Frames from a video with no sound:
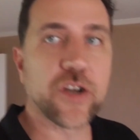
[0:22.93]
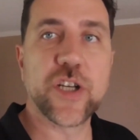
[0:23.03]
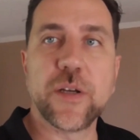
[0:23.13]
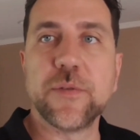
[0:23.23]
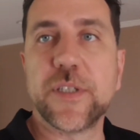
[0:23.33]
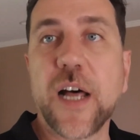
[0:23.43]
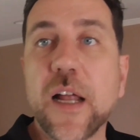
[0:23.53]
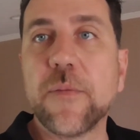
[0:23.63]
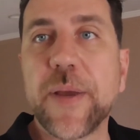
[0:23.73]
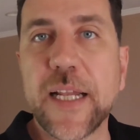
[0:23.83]
She was
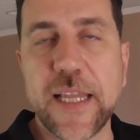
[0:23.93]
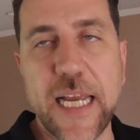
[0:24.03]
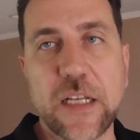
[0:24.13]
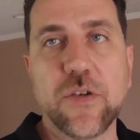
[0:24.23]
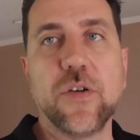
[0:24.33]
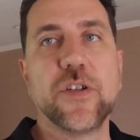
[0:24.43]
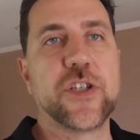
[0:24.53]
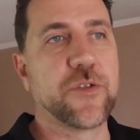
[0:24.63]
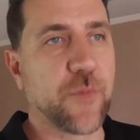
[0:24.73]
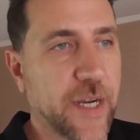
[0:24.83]
done being a
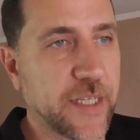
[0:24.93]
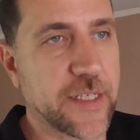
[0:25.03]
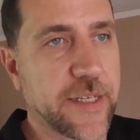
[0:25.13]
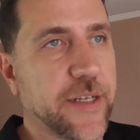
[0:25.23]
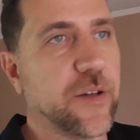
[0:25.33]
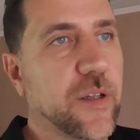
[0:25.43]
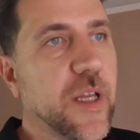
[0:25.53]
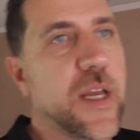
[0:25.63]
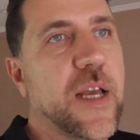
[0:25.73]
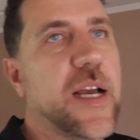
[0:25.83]
landlord. She was ready to
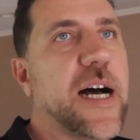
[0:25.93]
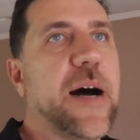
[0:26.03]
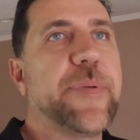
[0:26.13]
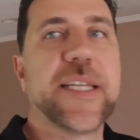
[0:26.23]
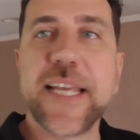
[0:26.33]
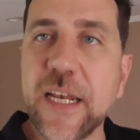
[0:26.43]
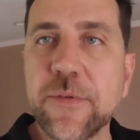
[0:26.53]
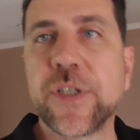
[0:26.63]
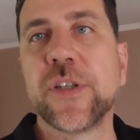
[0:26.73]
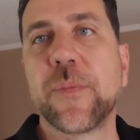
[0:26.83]
sell. But the
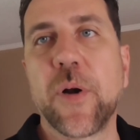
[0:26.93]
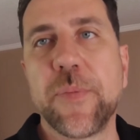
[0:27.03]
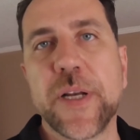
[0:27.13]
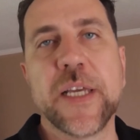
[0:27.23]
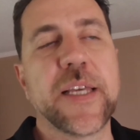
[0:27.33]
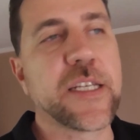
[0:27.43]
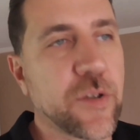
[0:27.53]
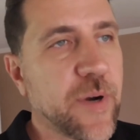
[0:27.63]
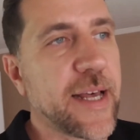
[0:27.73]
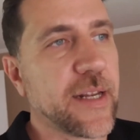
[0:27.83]
tenant was still in the property. They
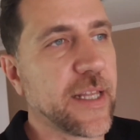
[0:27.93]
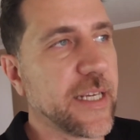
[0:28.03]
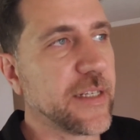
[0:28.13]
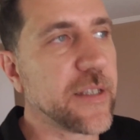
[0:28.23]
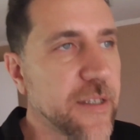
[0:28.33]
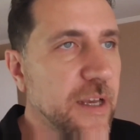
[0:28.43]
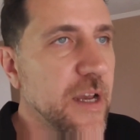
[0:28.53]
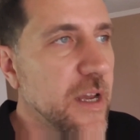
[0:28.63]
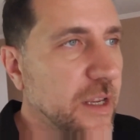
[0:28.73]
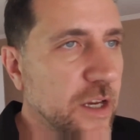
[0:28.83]
still had a
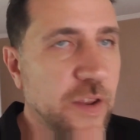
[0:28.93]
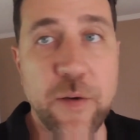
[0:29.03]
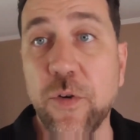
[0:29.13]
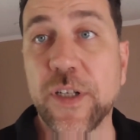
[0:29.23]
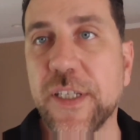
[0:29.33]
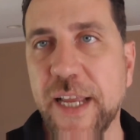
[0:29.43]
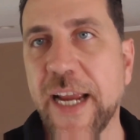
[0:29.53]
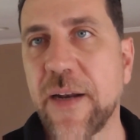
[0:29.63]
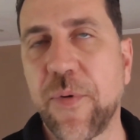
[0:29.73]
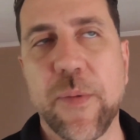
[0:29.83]
lease. They wanted to
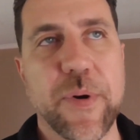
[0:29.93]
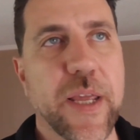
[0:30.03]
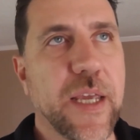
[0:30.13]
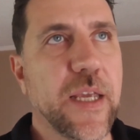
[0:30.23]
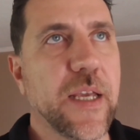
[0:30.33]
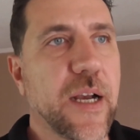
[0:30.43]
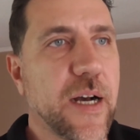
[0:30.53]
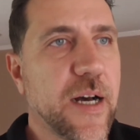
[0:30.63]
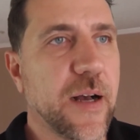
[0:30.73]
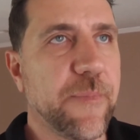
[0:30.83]
stay in the property.
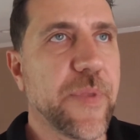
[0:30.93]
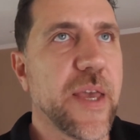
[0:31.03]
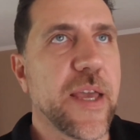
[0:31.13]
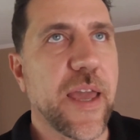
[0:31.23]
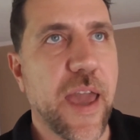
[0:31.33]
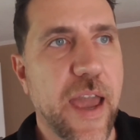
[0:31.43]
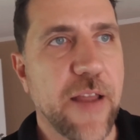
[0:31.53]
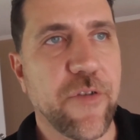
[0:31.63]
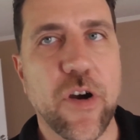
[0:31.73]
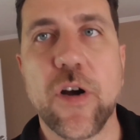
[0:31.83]

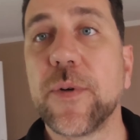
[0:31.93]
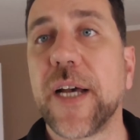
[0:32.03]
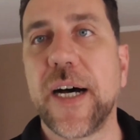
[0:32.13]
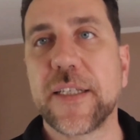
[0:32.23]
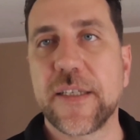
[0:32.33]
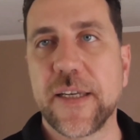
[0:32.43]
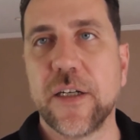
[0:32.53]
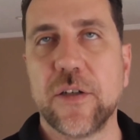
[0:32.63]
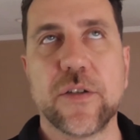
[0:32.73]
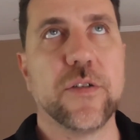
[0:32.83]
And for her it was hard to
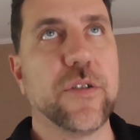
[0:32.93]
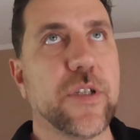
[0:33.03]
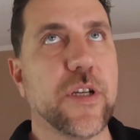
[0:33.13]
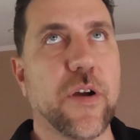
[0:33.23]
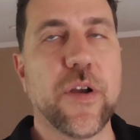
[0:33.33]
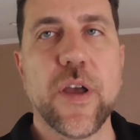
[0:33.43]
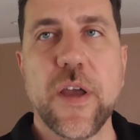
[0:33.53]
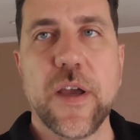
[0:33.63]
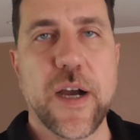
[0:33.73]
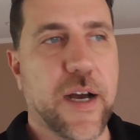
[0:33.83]
sell because
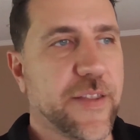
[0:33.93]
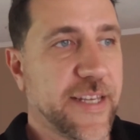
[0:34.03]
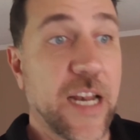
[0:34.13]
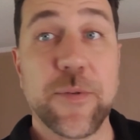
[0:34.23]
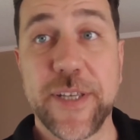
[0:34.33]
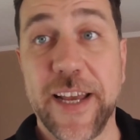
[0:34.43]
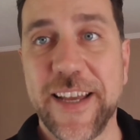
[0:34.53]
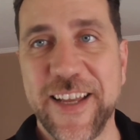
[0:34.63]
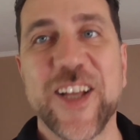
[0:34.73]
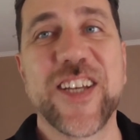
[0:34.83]
the tenant was there.
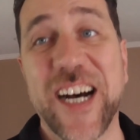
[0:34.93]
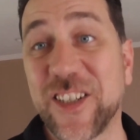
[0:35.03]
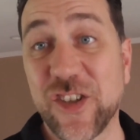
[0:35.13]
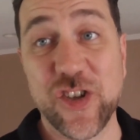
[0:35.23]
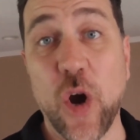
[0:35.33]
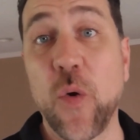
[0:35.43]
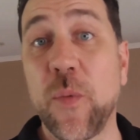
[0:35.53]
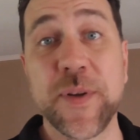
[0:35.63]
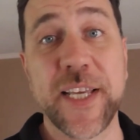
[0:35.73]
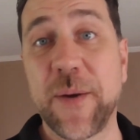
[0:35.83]
It's hard to show
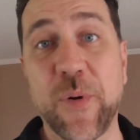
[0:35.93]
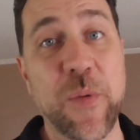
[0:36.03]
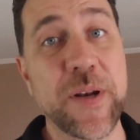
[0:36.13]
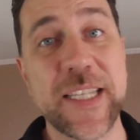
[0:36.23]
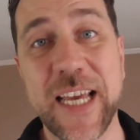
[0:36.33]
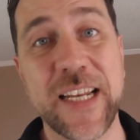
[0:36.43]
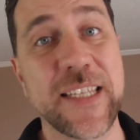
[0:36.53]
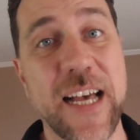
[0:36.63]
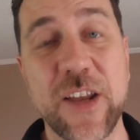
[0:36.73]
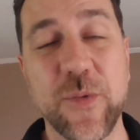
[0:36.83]
and present a property.
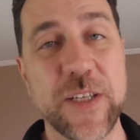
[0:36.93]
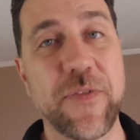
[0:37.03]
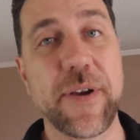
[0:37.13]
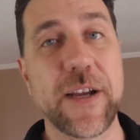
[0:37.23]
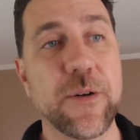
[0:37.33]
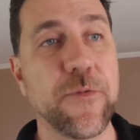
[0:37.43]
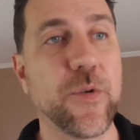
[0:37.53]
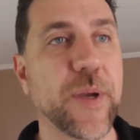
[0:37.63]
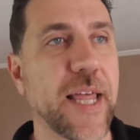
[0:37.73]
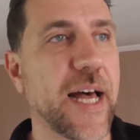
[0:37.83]
Tenants aren't always very
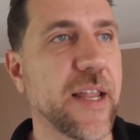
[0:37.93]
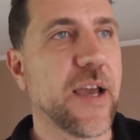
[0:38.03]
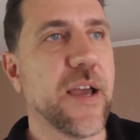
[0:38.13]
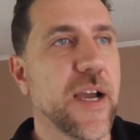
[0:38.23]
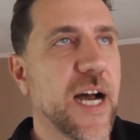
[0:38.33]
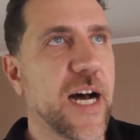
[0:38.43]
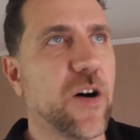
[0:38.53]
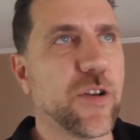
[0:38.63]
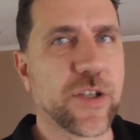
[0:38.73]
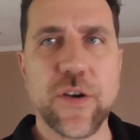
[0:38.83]
helpful with that.
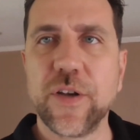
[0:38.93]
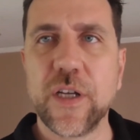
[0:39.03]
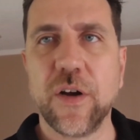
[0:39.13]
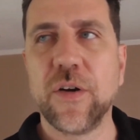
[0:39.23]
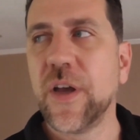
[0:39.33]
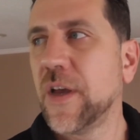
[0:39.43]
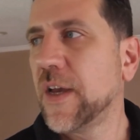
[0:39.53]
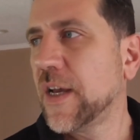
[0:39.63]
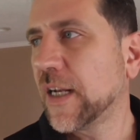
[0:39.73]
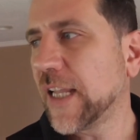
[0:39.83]
Also,
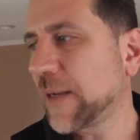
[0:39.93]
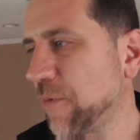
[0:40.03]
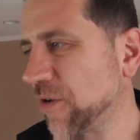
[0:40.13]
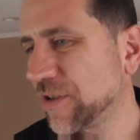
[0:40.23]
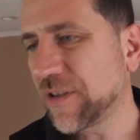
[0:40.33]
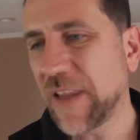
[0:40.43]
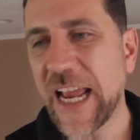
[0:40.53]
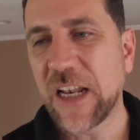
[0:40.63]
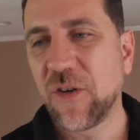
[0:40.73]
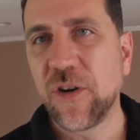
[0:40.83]
like most
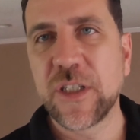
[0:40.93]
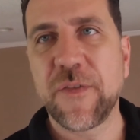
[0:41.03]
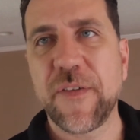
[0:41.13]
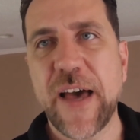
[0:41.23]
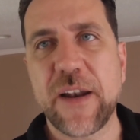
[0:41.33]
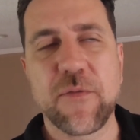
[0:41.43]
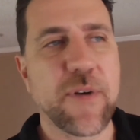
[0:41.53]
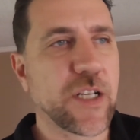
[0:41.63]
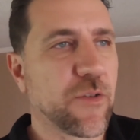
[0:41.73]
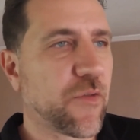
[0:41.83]
landlords, if they've had a
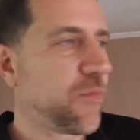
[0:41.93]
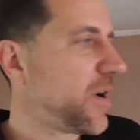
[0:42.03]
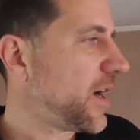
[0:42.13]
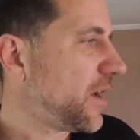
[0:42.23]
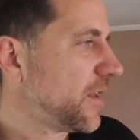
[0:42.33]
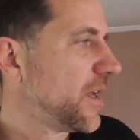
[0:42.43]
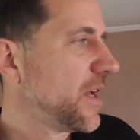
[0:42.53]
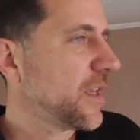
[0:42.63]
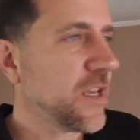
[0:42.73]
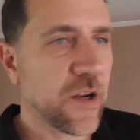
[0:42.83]
rental for a
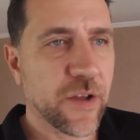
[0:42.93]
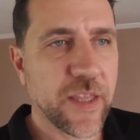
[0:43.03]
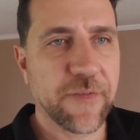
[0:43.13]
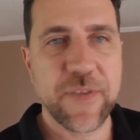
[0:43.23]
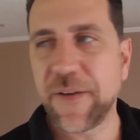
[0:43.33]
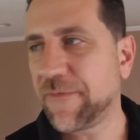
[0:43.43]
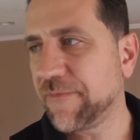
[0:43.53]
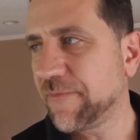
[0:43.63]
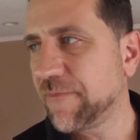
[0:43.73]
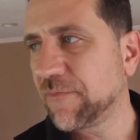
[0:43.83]
while,
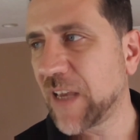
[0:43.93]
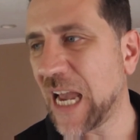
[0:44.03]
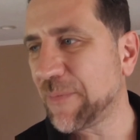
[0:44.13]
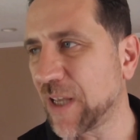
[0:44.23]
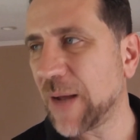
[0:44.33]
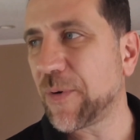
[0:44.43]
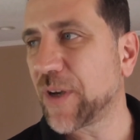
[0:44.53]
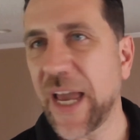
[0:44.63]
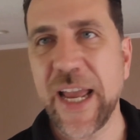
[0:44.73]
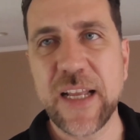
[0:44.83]
they've kept it up
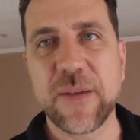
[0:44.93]
okay.